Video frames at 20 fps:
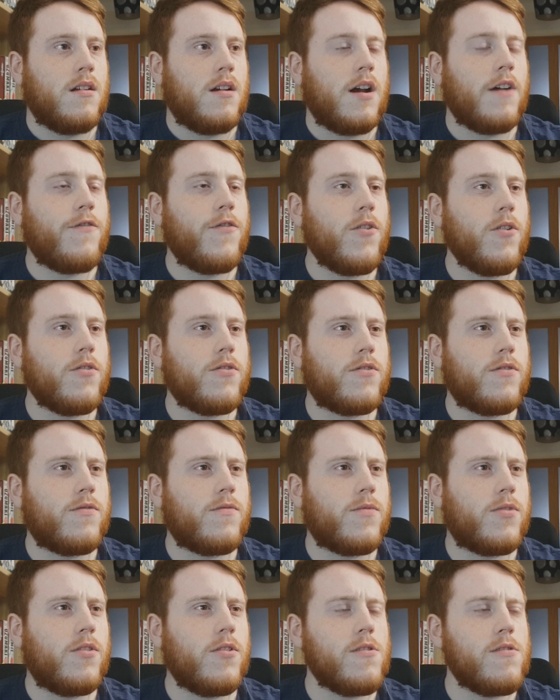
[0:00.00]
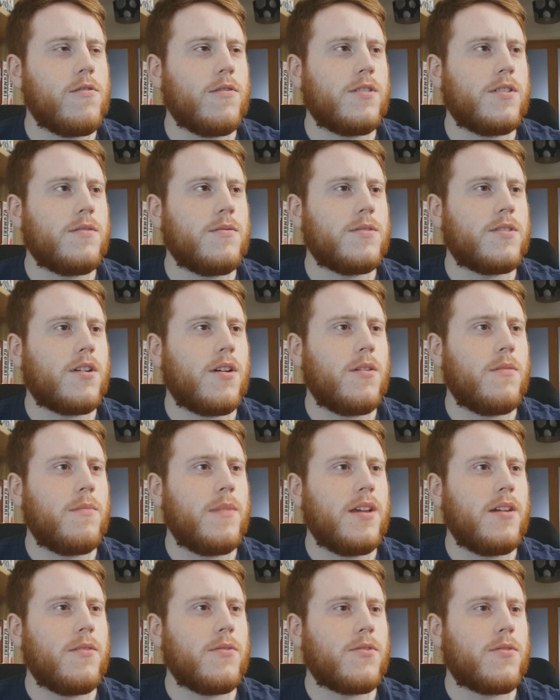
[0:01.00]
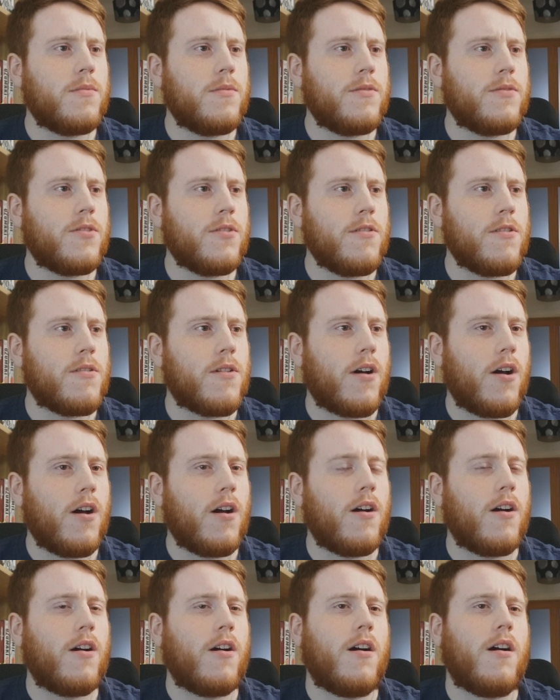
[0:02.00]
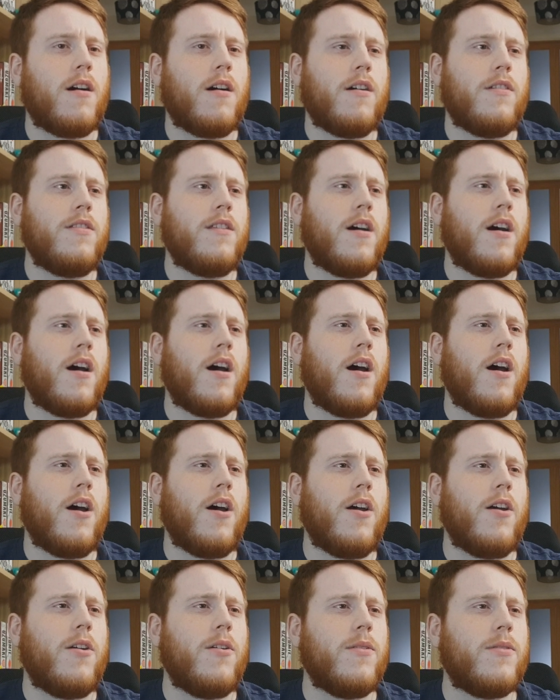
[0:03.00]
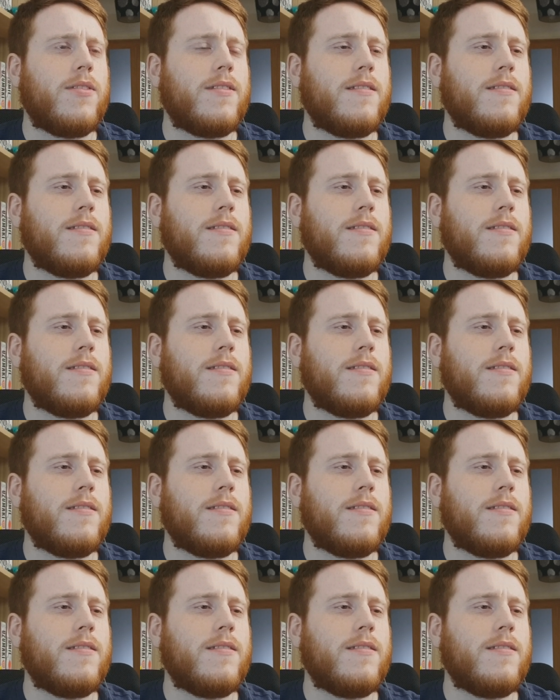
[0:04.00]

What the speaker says: I thought Dororo, she was going, Mia was coming with Dororo. Oh no.